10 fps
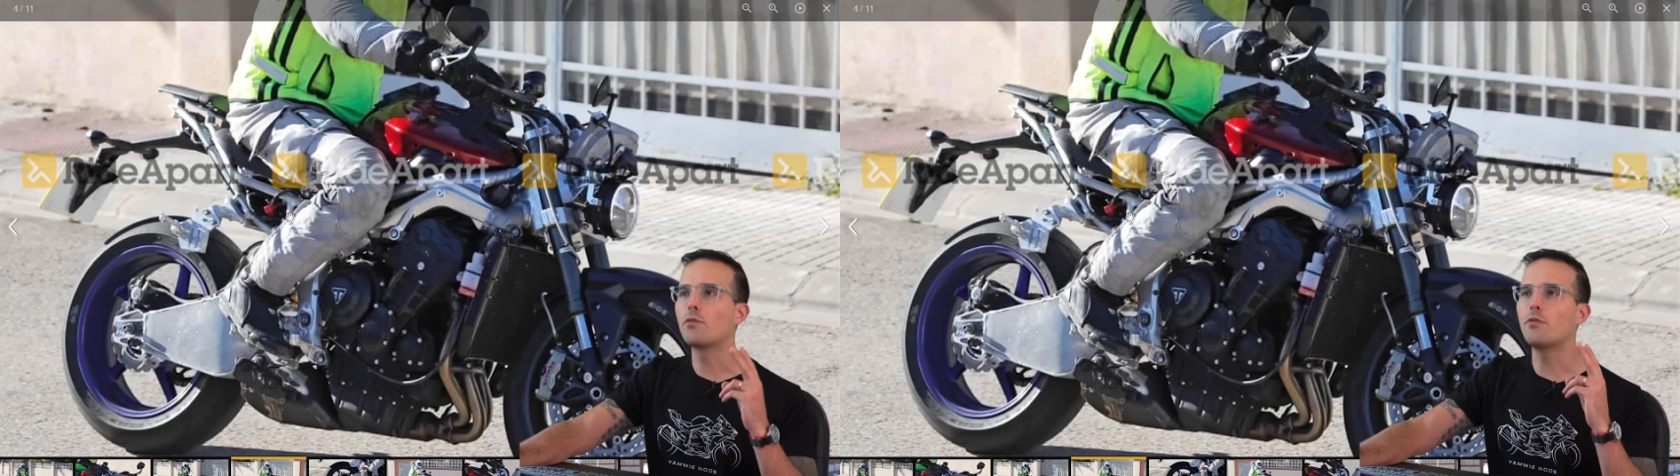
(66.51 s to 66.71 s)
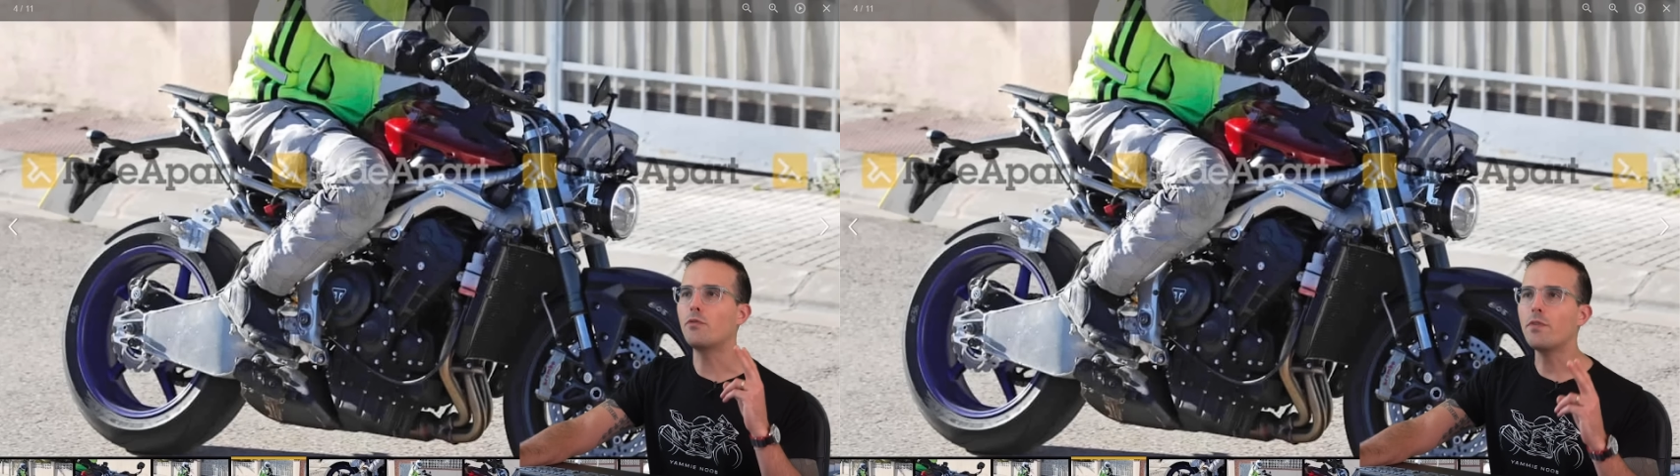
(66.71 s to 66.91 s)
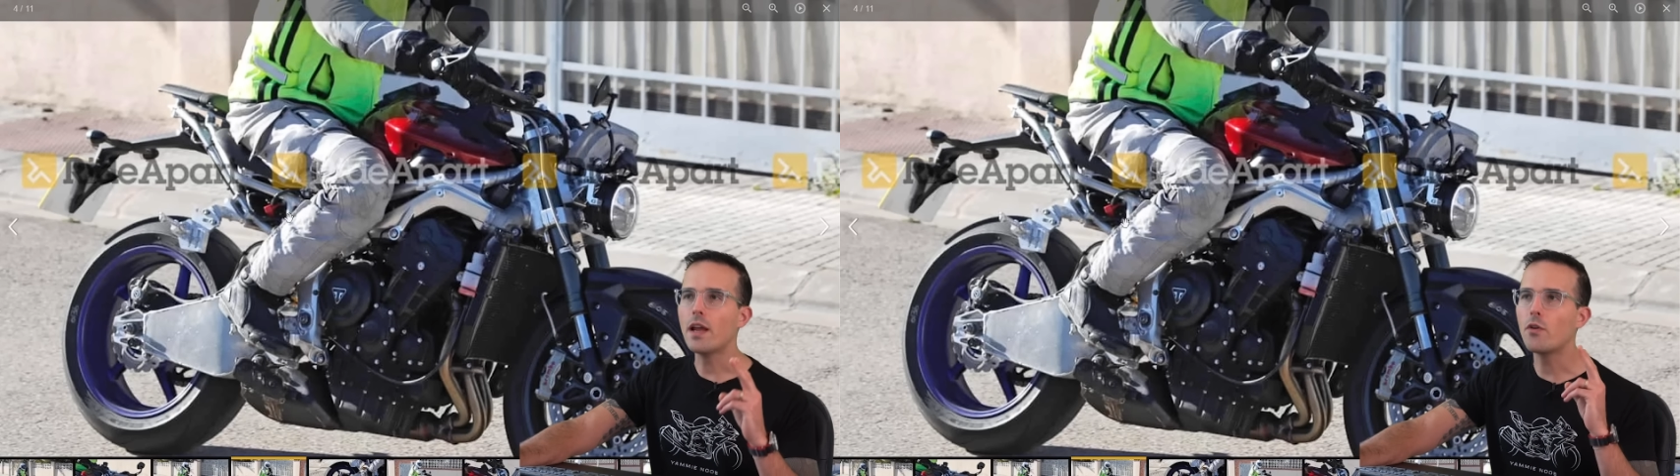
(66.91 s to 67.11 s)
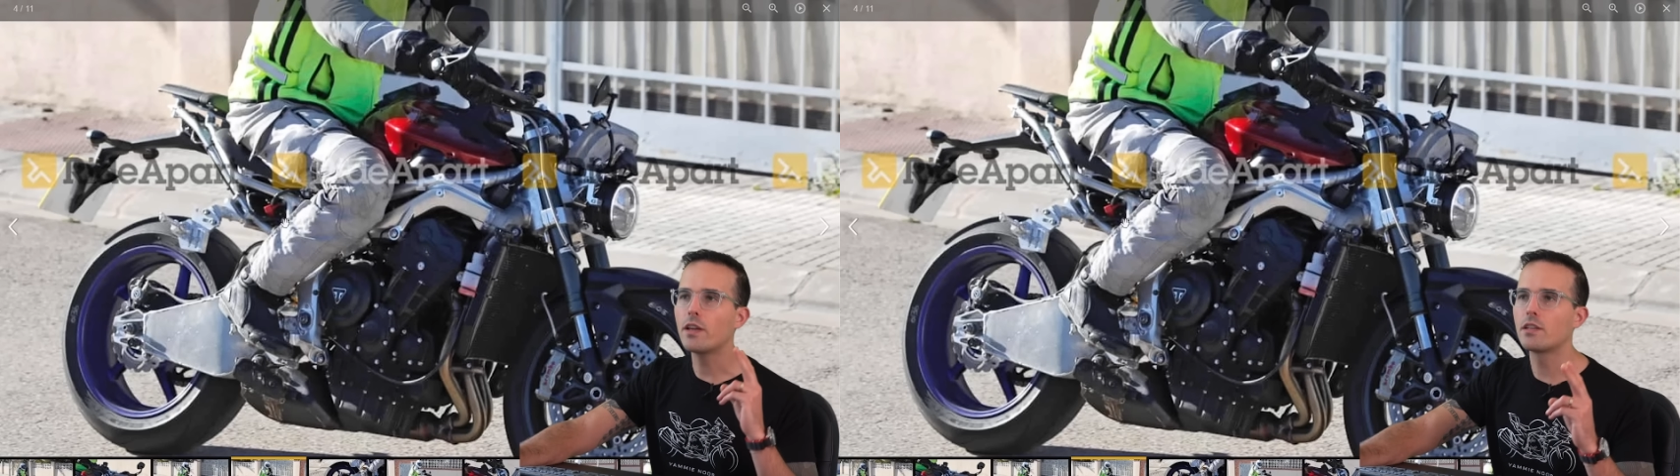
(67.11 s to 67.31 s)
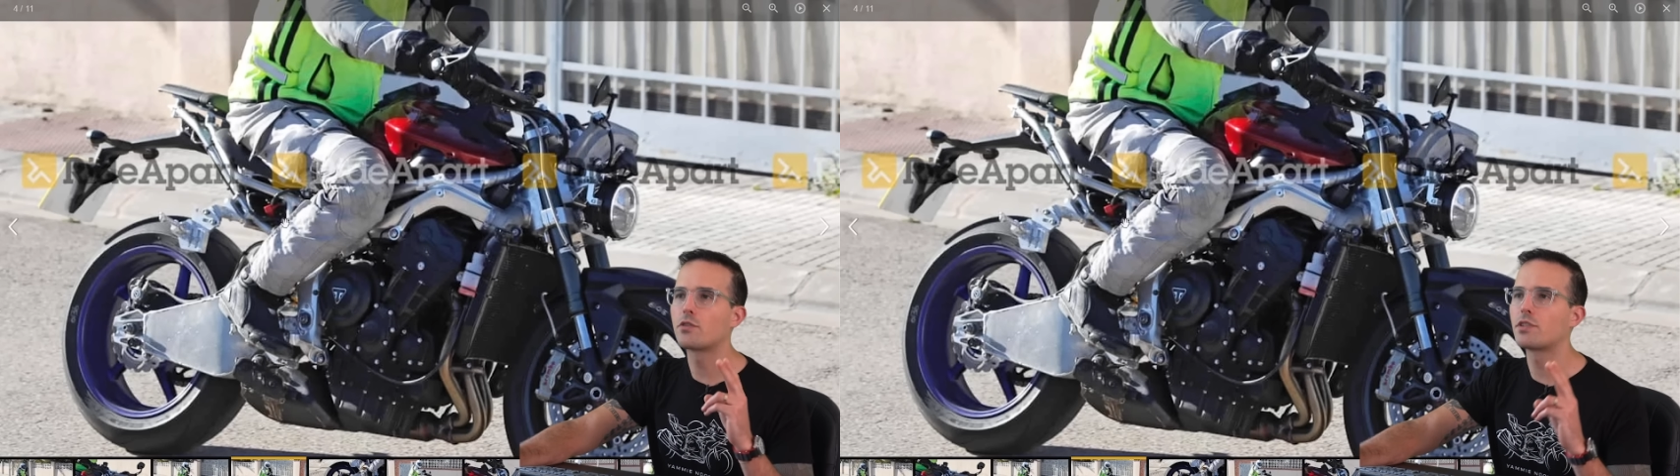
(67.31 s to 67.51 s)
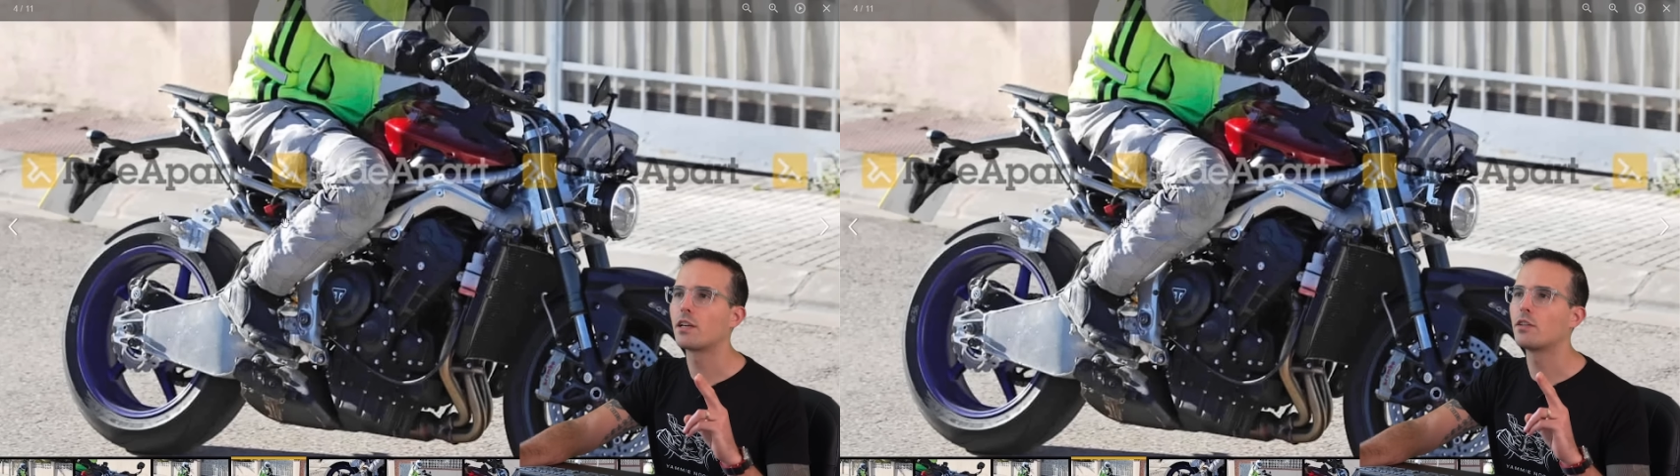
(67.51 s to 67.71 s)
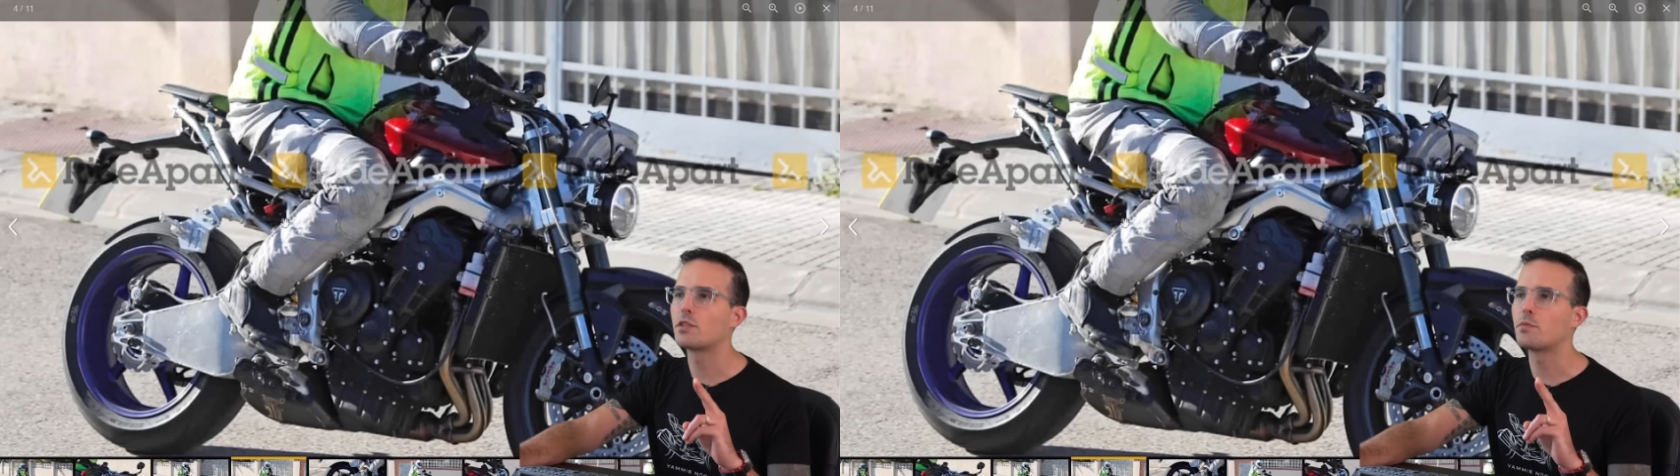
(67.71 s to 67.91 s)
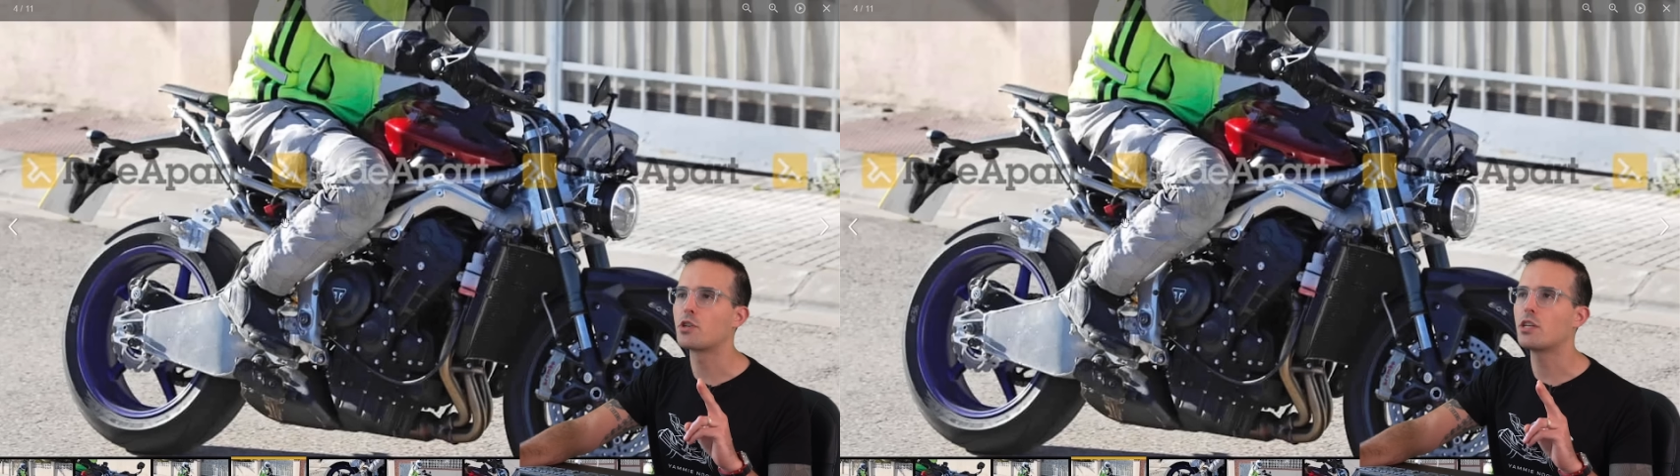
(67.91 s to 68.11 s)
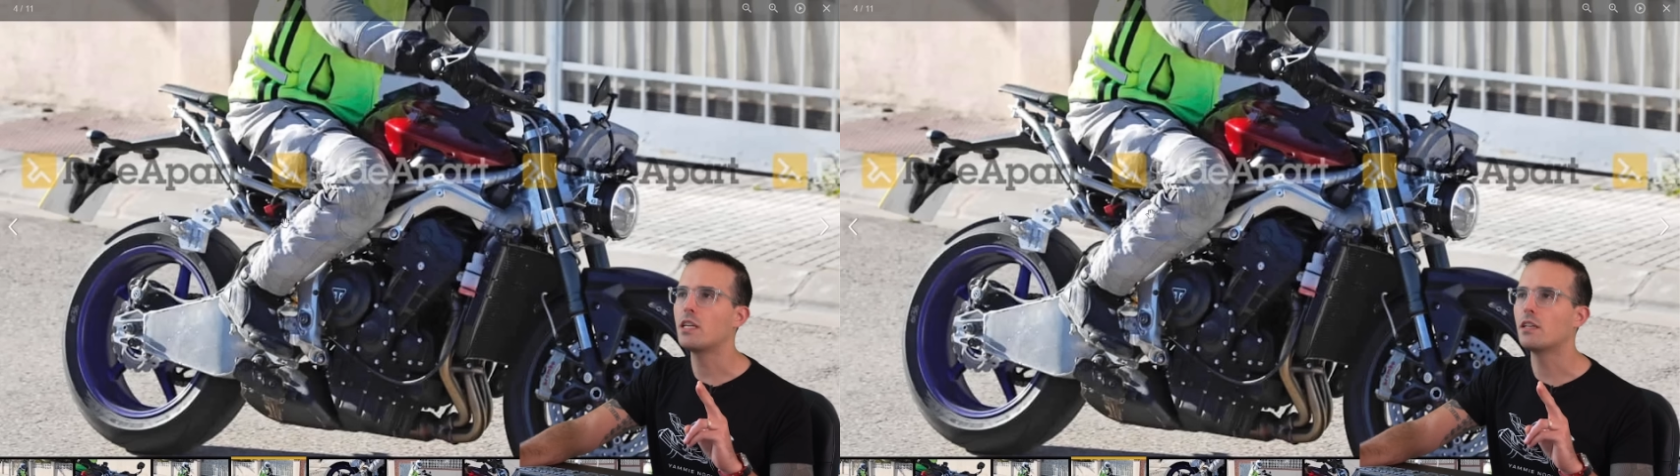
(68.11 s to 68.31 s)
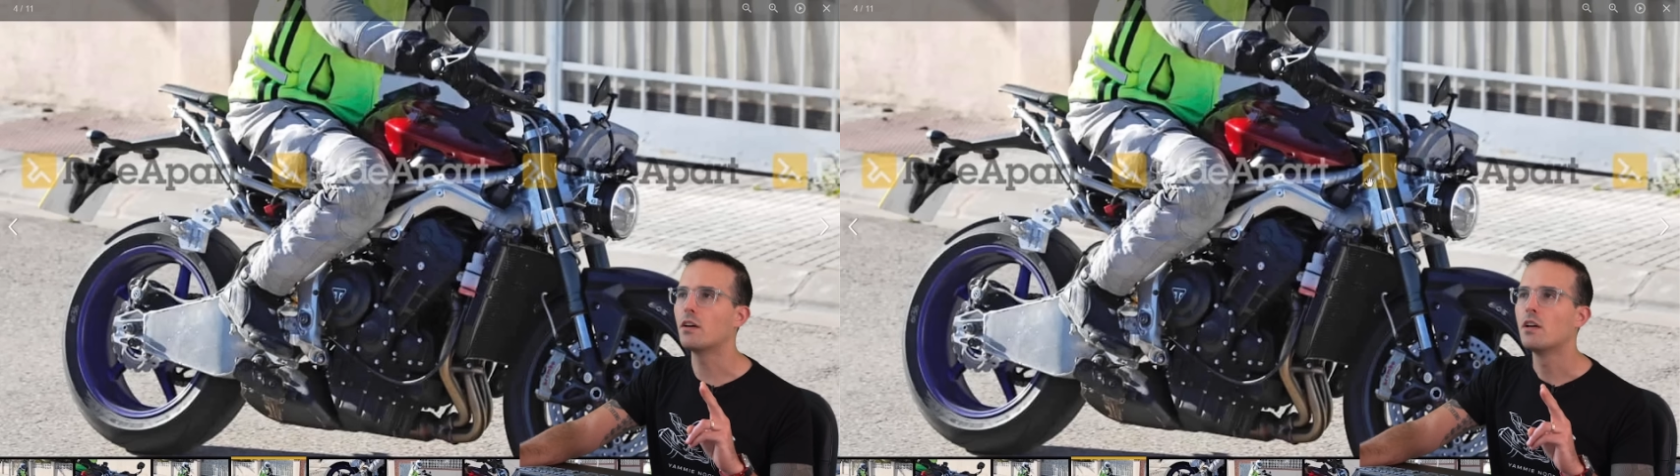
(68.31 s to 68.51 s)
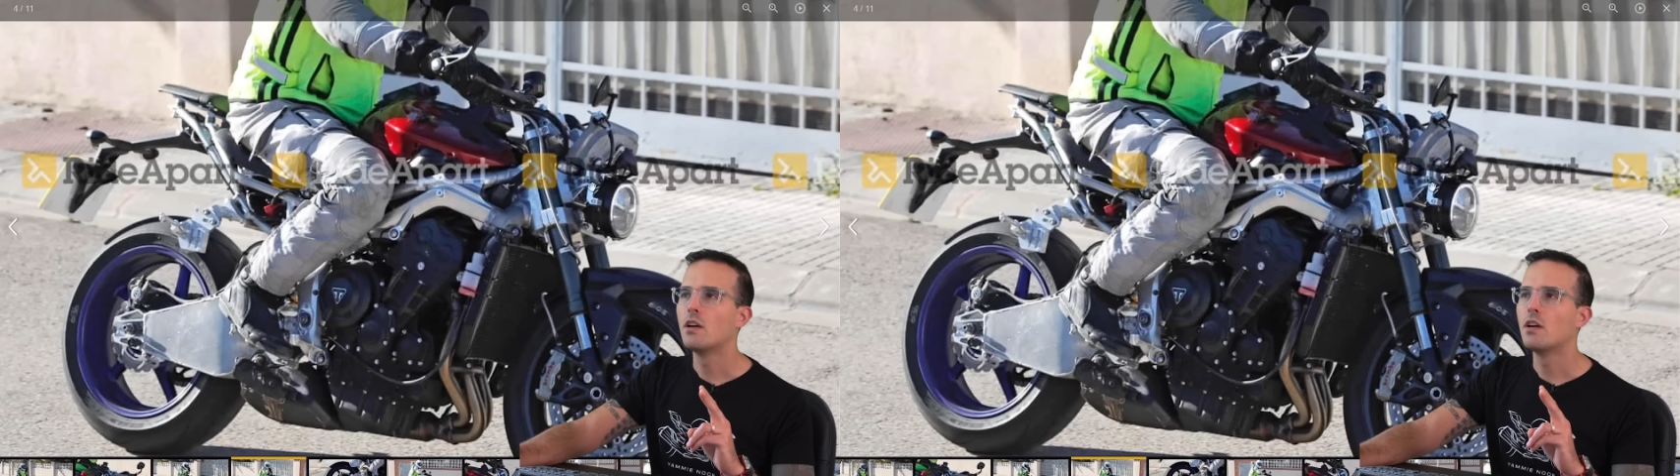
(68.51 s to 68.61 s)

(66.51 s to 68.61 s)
very interesting on this machine